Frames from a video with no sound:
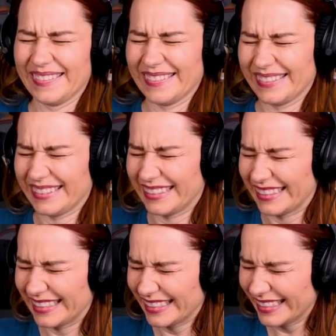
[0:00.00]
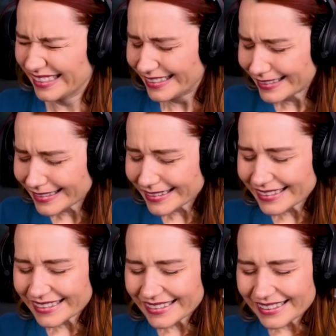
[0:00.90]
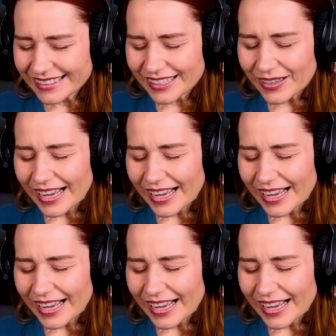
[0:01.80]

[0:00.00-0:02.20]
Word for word: really wish you had.